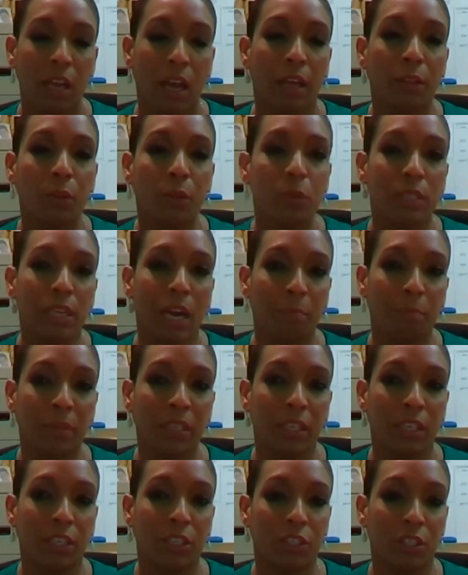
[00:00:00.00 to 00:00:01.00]
and those
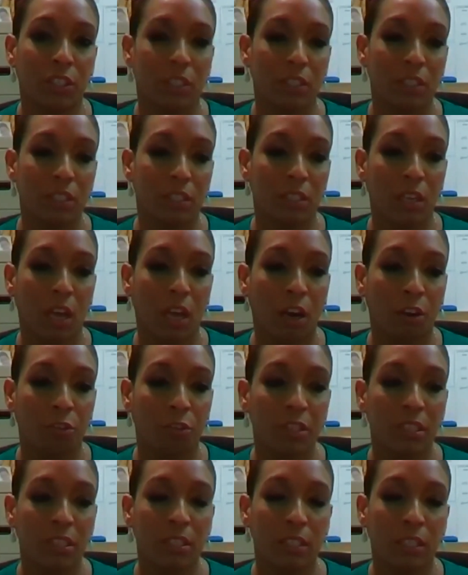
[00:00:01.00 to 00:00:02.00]
applications are
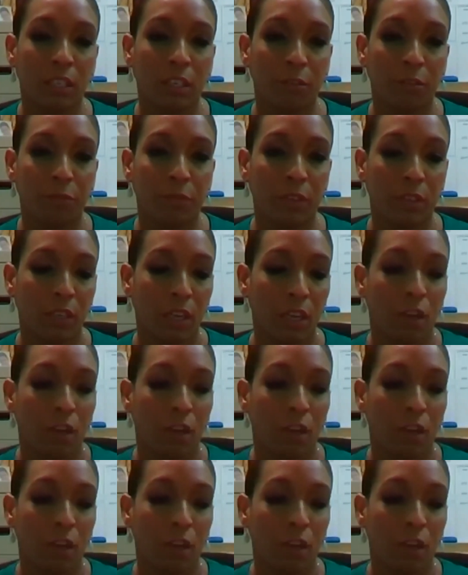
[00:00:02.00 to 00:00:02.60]
received